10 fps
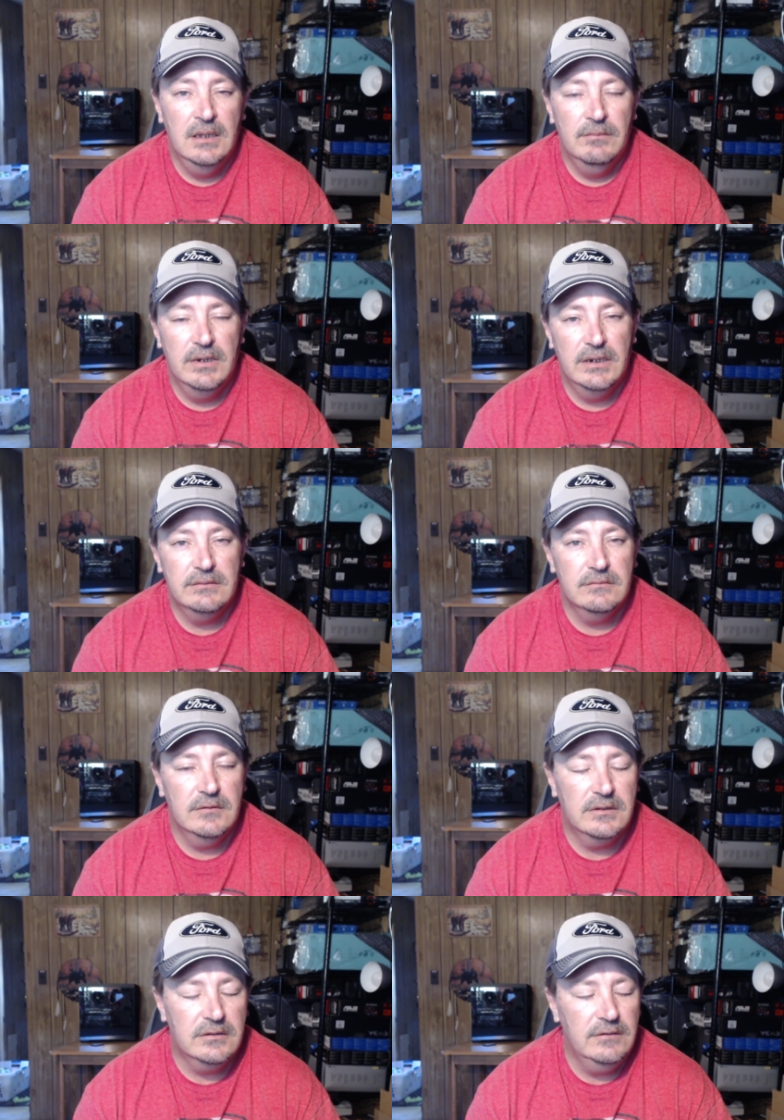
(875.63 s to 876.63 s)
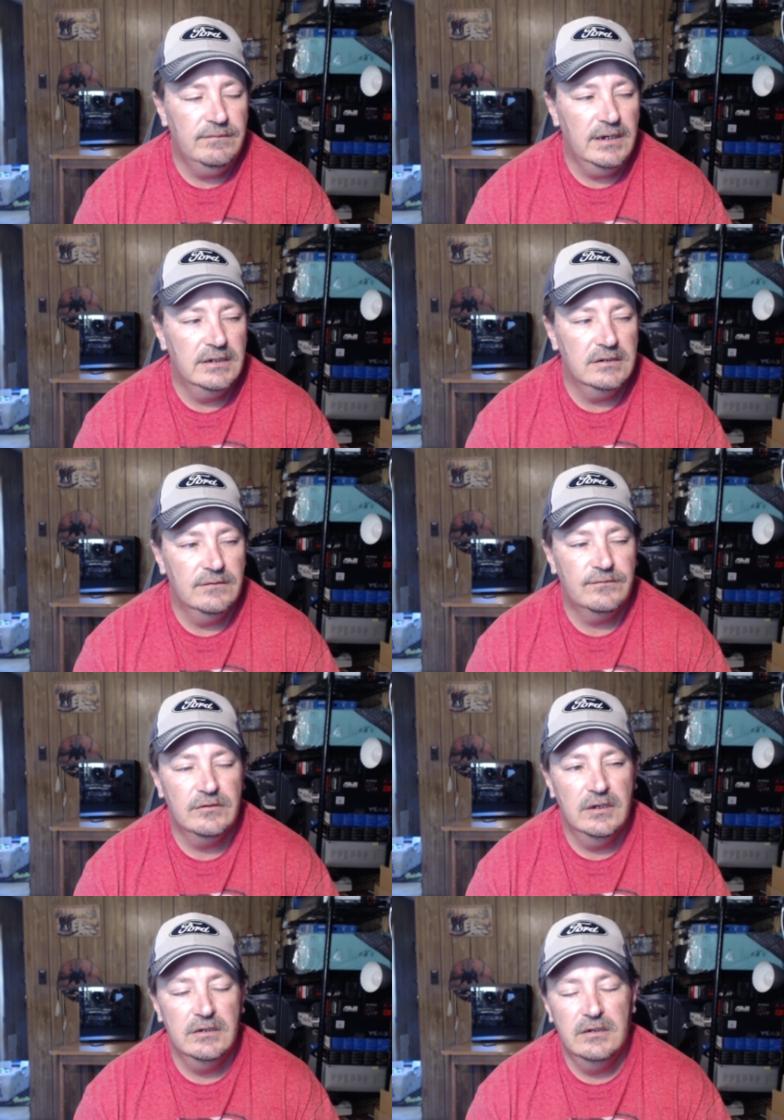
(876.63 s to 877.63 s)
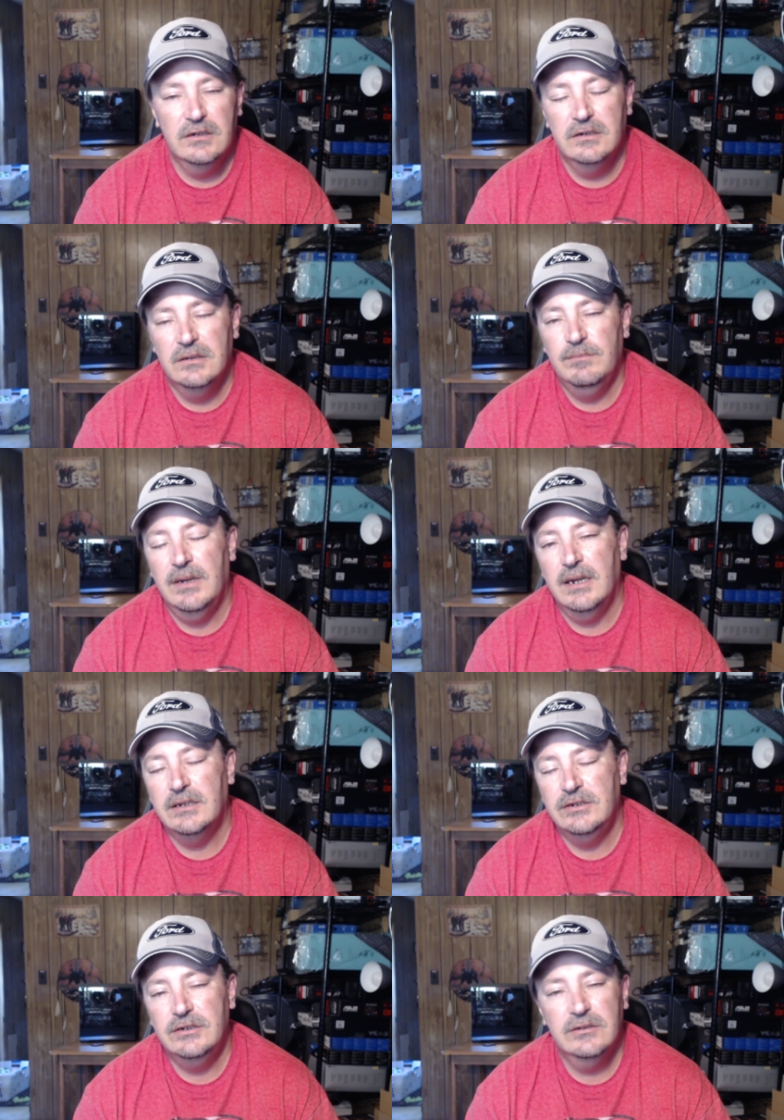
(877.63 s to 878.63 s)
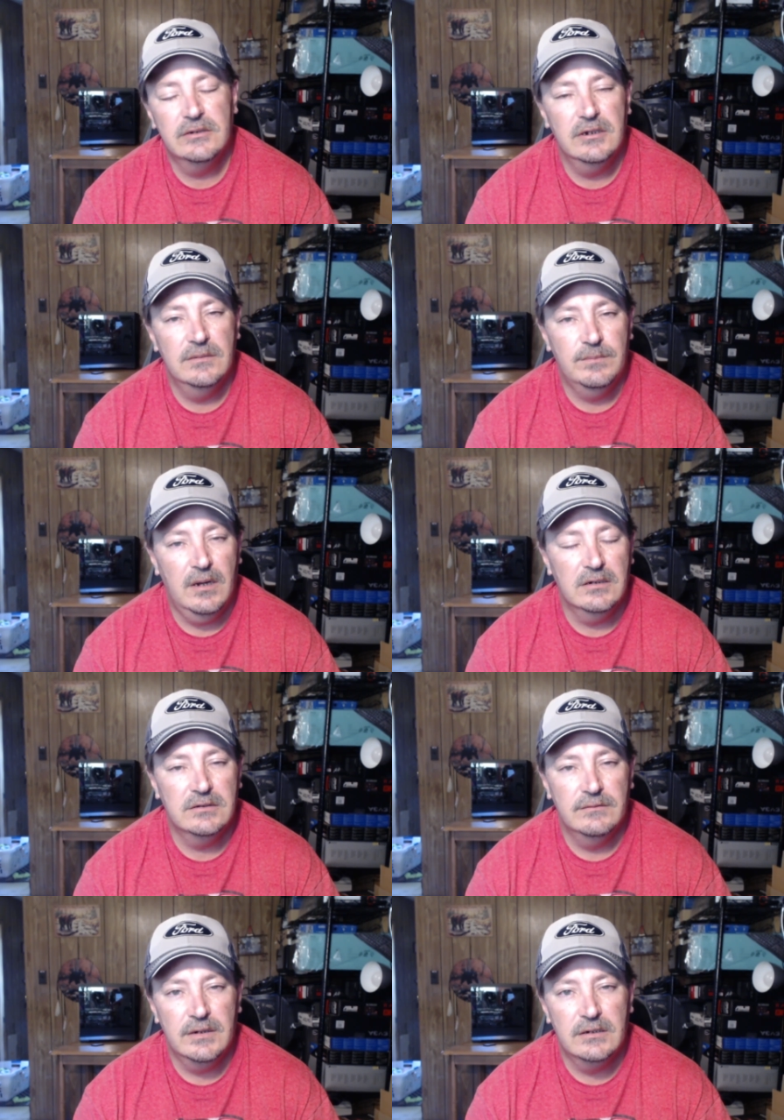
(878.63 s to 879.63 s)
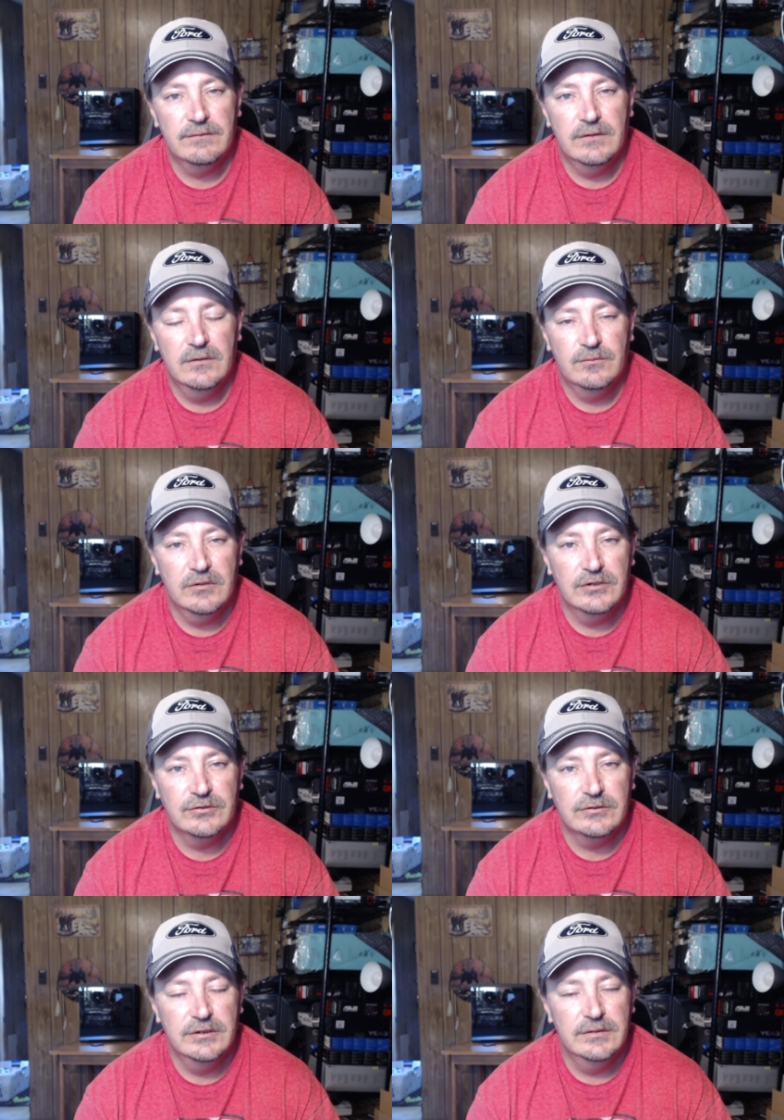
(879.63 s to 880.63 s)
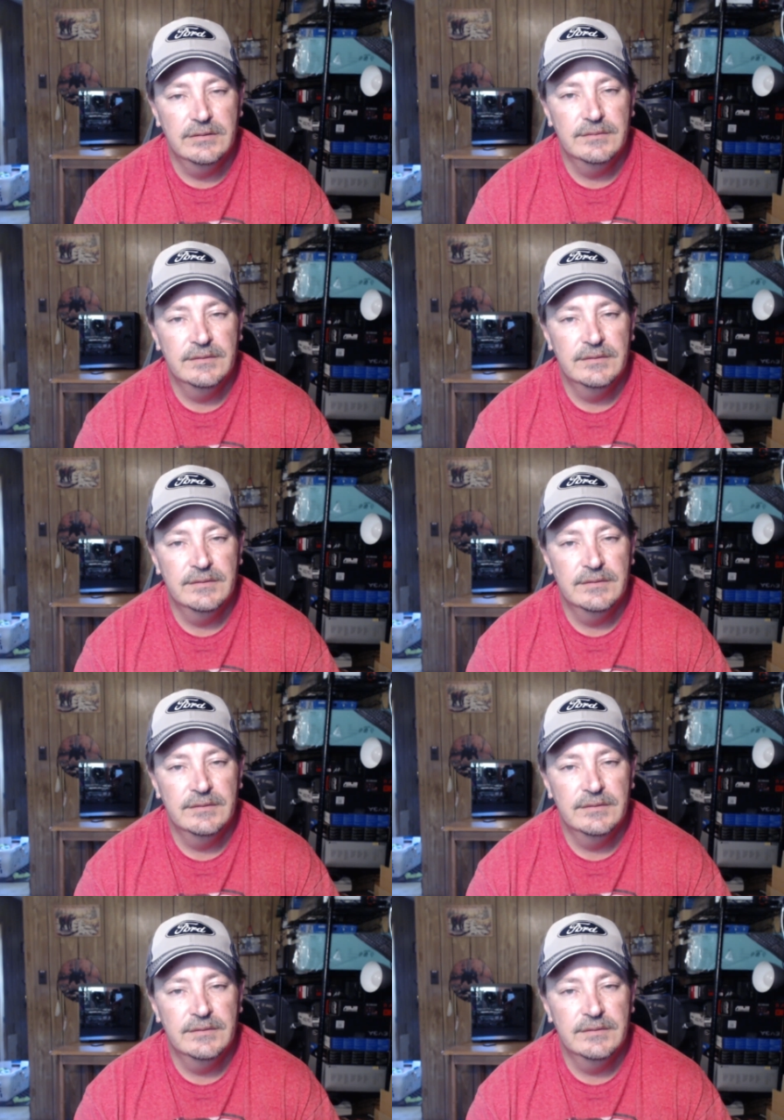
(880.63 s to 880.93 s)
But with two fans in the front and none in the back, you still got a positive airflow pressure to it,